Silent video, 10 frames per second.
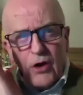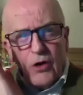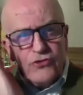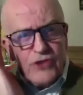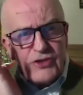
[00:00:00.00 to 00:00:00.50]

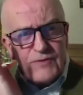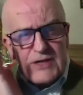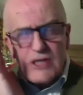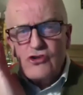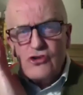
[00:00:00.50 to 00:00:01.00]
change of
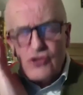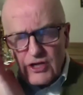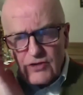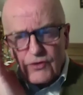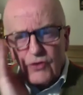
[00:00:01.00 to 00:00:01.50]
attention,
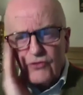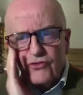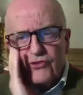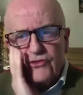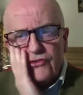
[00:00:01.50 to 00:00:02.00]
change of
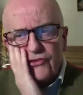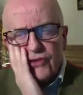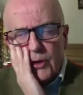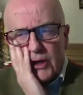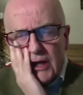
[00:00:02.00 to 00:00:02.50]
consciousness, and
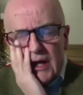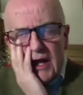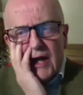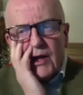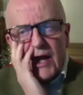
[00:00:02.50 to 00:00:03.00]
so on,
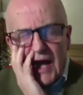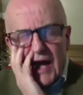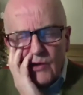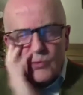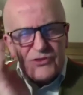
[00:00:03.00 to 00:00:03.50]
and
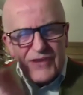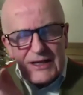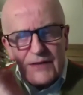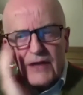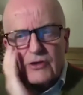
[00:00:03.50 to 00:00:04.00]
how
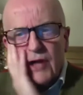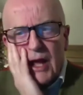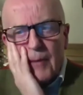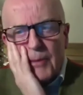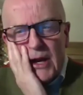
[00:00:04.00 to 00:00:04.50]
exactly that could
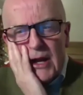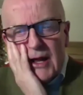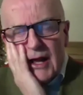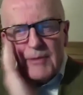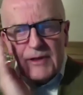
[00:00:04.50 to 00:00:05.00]
happen.
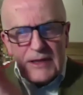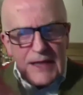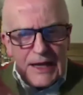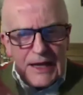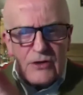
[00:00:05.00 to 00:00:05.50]
I mean,
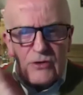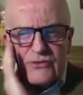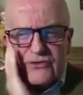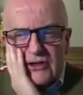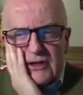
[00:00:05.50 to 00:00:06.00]
Kelly
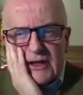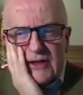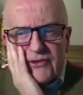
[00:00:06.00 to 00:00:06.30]
Houston is